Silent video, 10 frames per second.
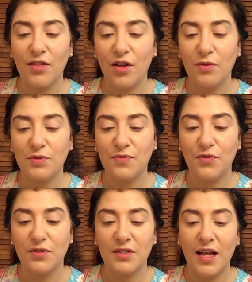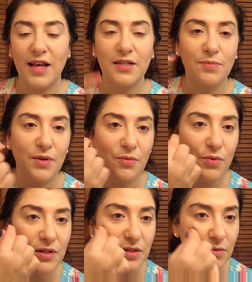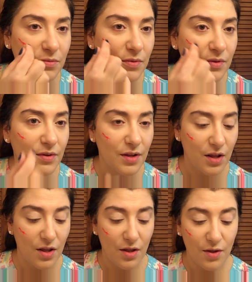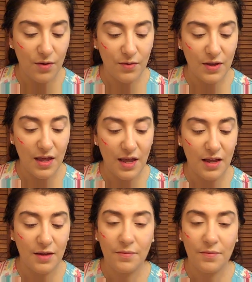thought it was full size, but it wasn't. Okay.